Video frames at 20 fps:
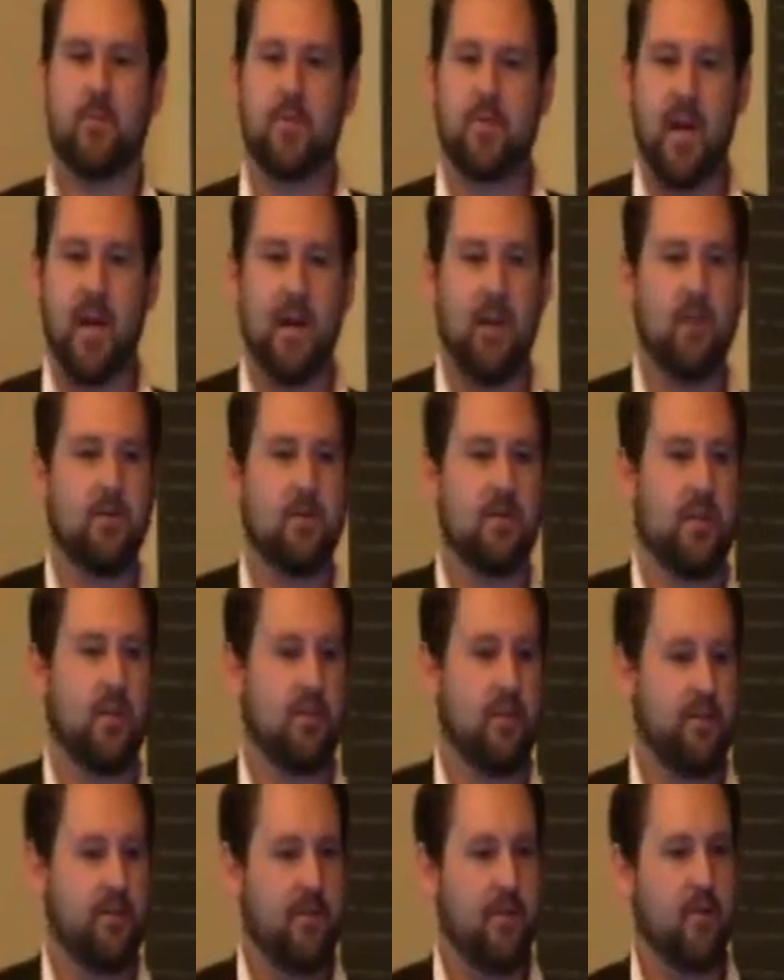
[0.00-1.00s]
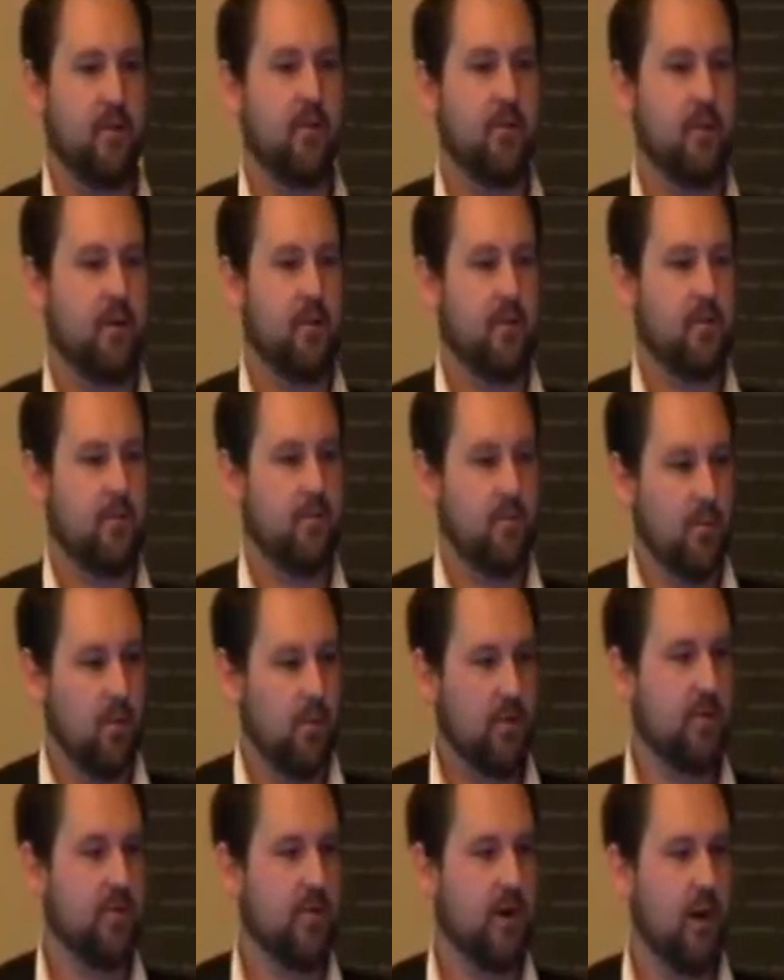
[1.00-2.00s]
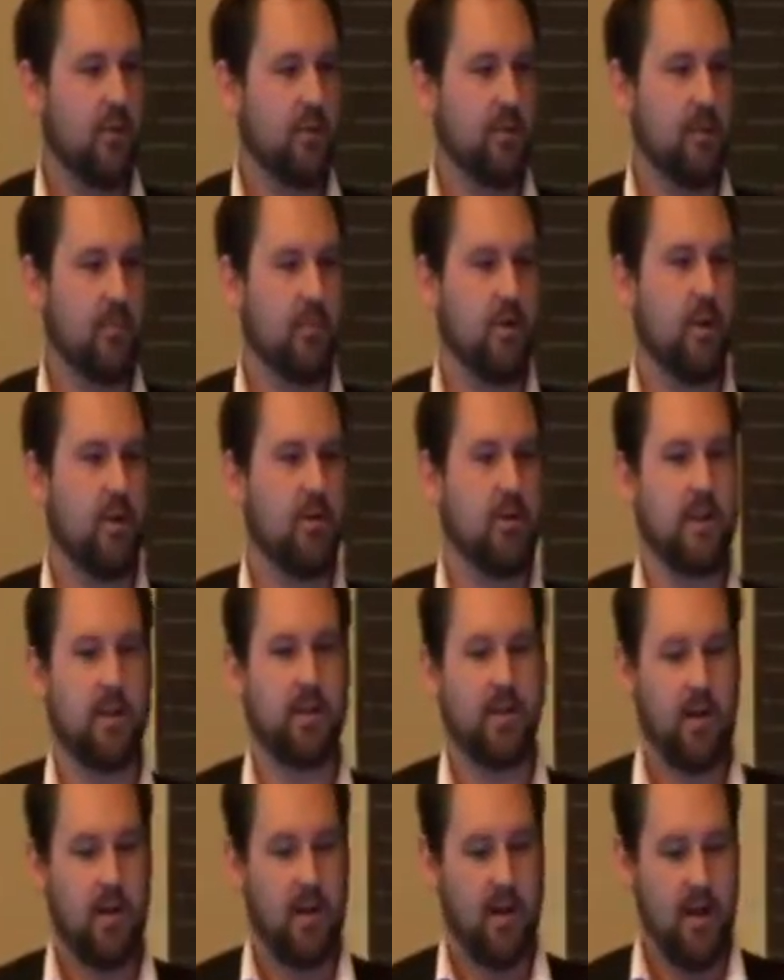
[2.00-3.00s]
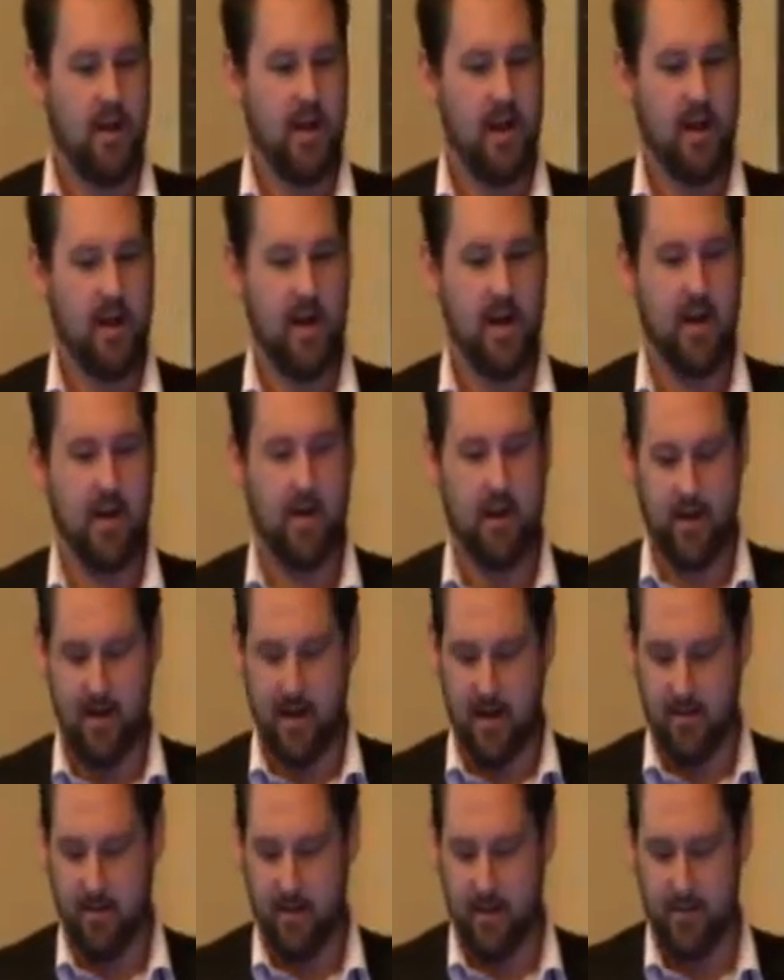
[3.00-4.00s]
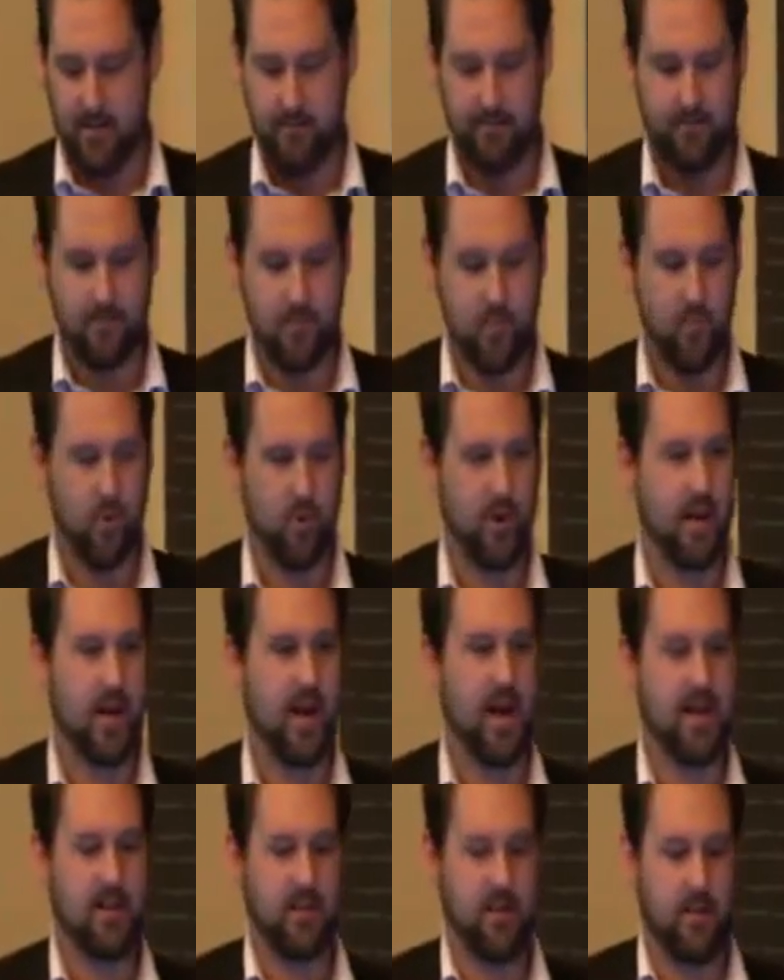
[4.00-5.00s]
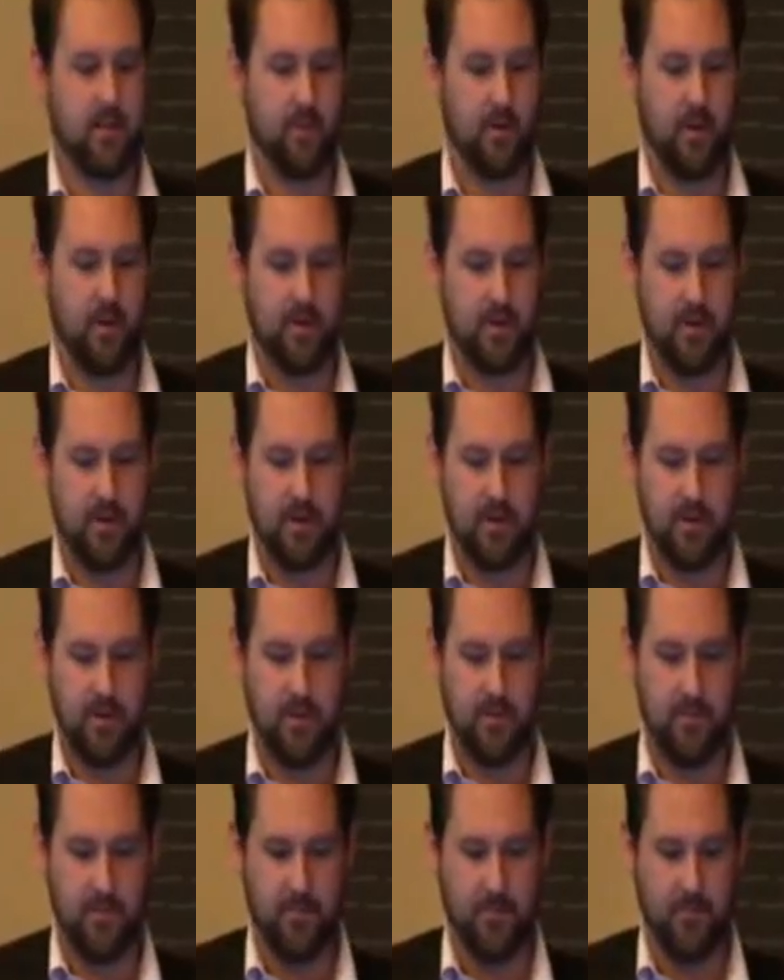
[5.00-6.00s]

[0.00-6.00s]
stakeholders generally feel more involved in the project and are more engaged in the process.